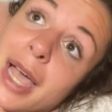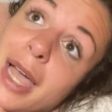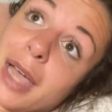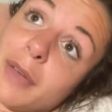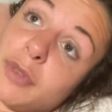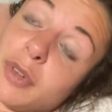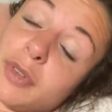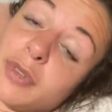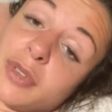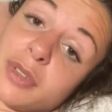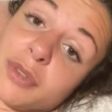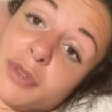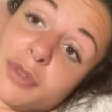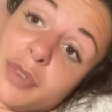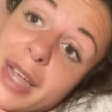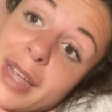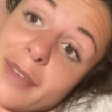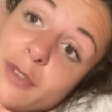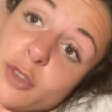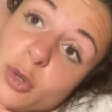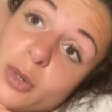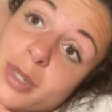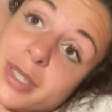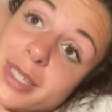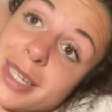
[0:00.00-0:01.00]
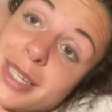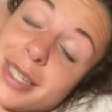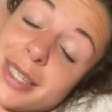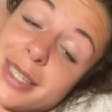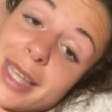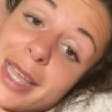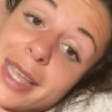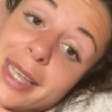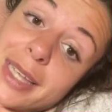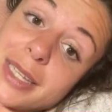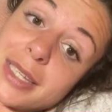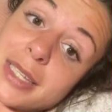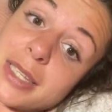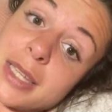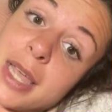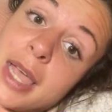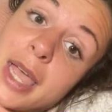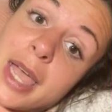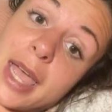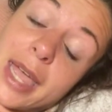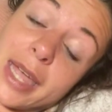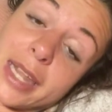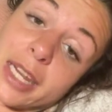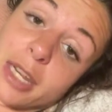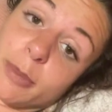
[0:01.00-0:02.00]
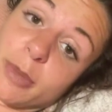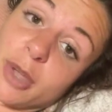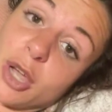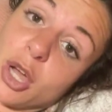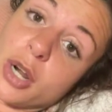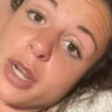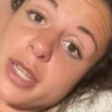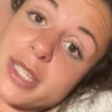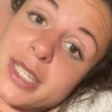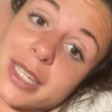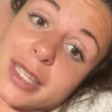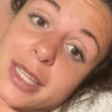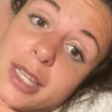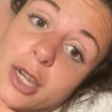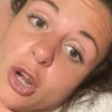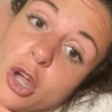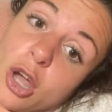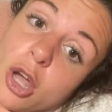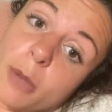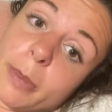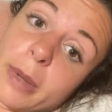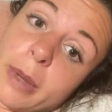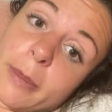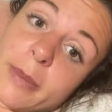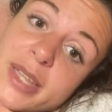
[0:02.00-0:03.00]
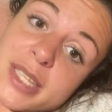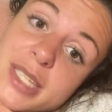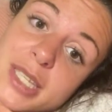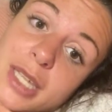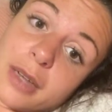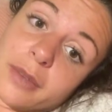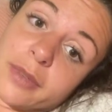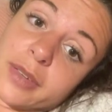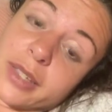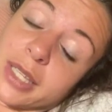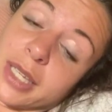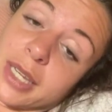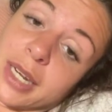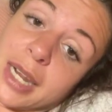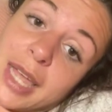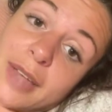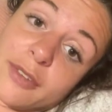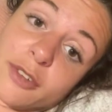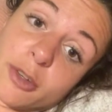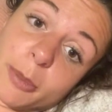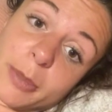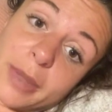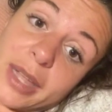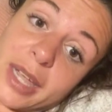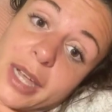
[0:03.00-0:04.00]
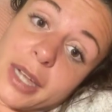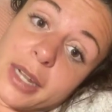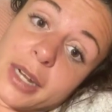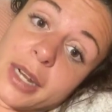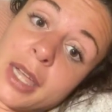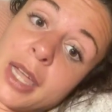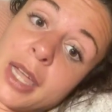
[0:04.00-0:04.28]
I've lived in 5 USA states. And to be honest, I did it all by myself. I didn't have a man.